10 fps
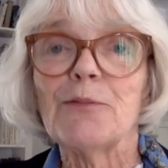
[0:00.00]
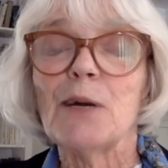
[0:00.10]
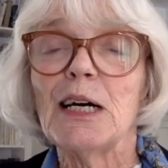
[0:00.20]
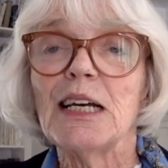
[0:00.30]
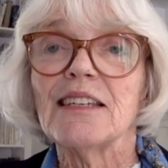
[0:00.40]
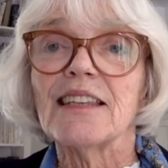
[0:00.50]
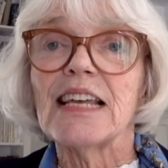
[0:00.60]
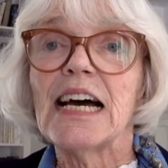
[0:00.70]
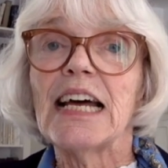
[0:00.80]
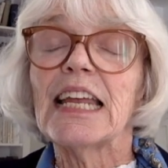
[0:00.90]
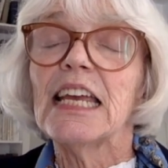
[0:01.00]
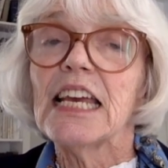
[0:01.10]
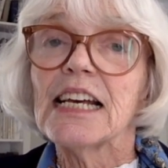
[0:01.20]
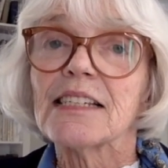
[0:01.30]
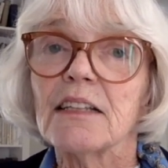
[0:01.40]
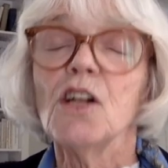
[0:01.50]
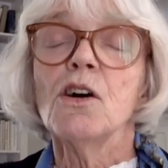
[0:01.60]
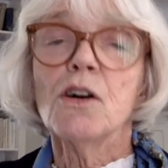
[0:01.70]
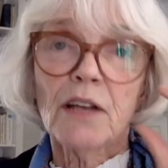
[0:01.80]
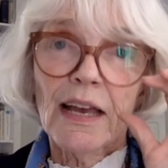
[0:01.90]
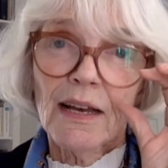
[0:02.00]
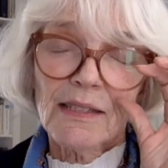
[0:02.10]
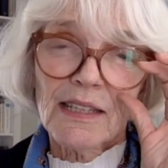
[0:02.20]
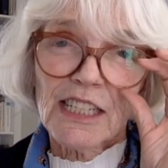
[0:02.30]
was that as long as